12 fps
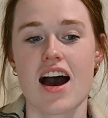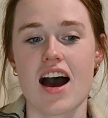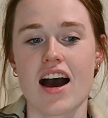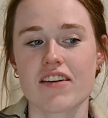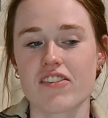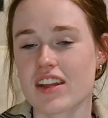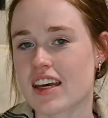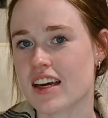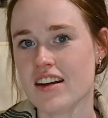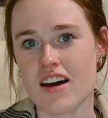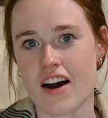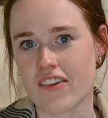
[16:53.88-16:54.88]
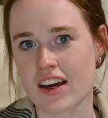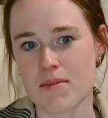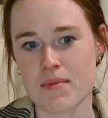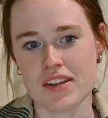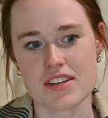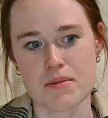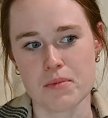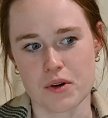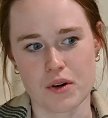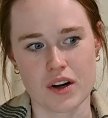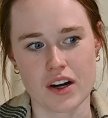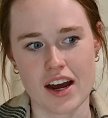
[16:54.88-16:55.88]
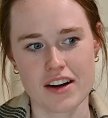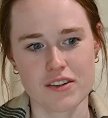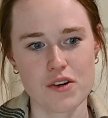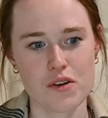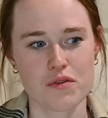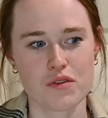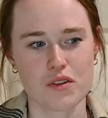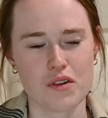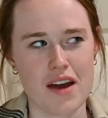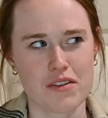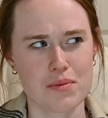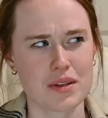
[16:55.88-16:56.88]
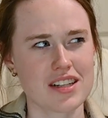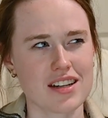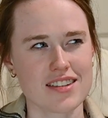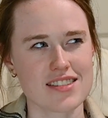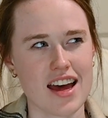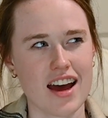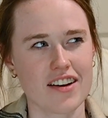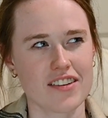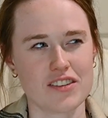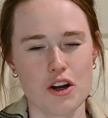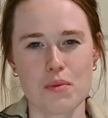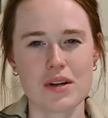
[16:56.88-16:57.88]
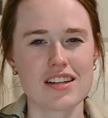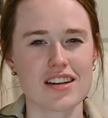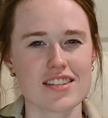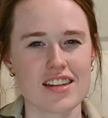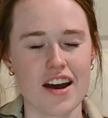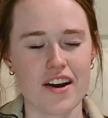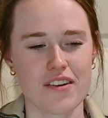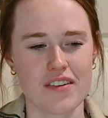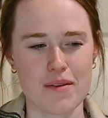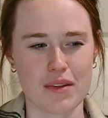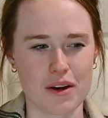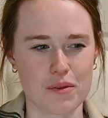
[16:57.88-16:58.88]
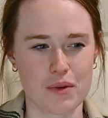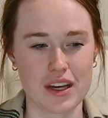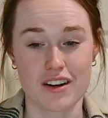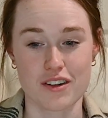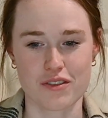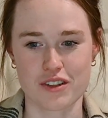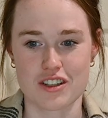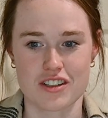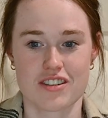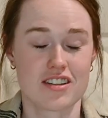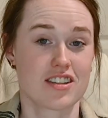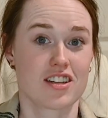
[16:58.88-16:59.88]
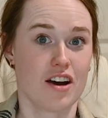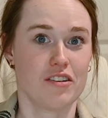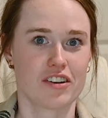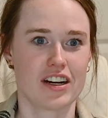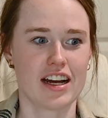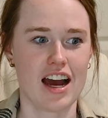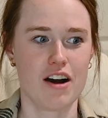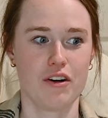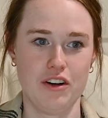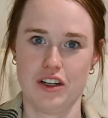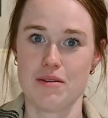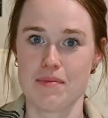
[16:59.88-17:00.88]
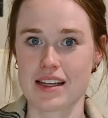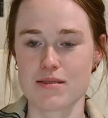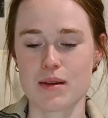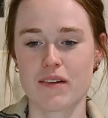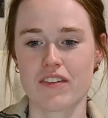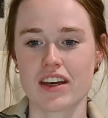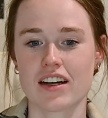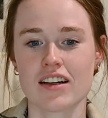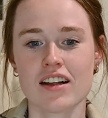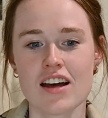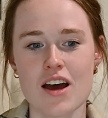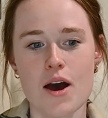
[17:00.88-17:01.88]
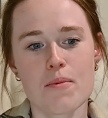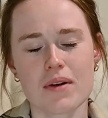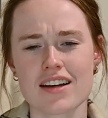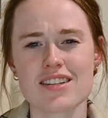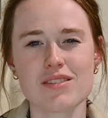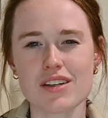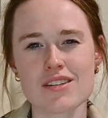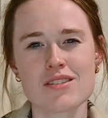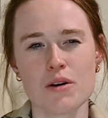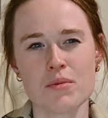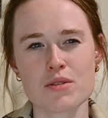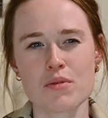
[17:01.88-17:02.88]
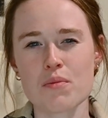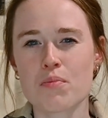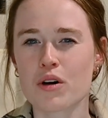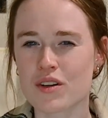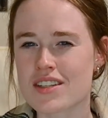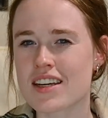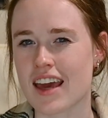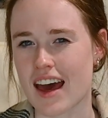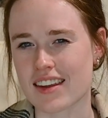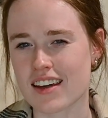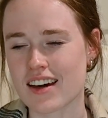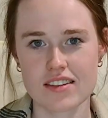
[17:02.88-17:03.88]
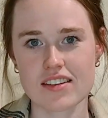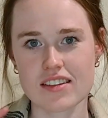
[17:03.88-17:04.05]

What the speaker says: I really cannot recommend it more. I don't know if everybody does that or if nobody does that, or if I'm like weird for just discovering how good it makes me feel, but I just feel so much more put together.